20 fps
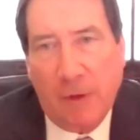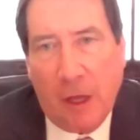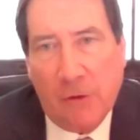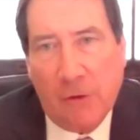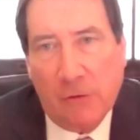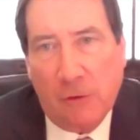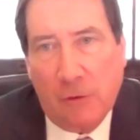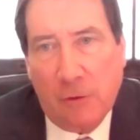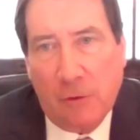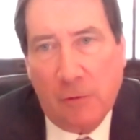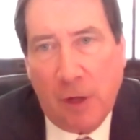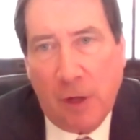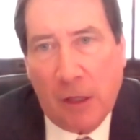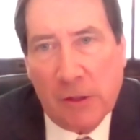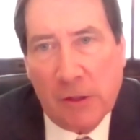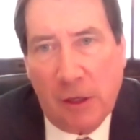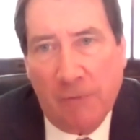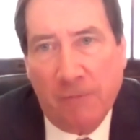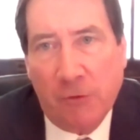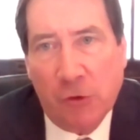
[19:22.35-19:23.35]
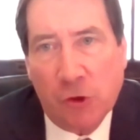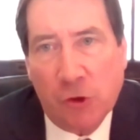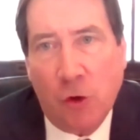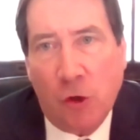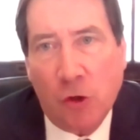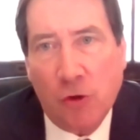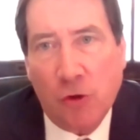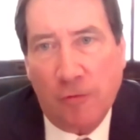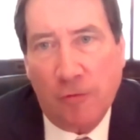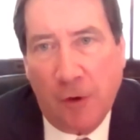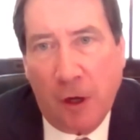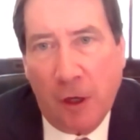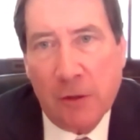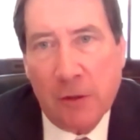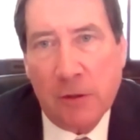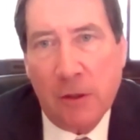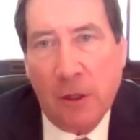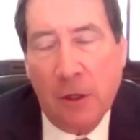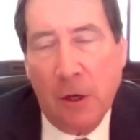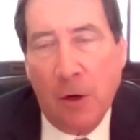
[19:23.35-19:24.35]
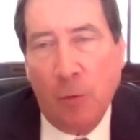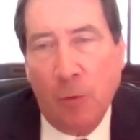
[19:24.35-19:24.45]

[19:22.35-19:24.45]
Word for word: That's that's infrastructure funds.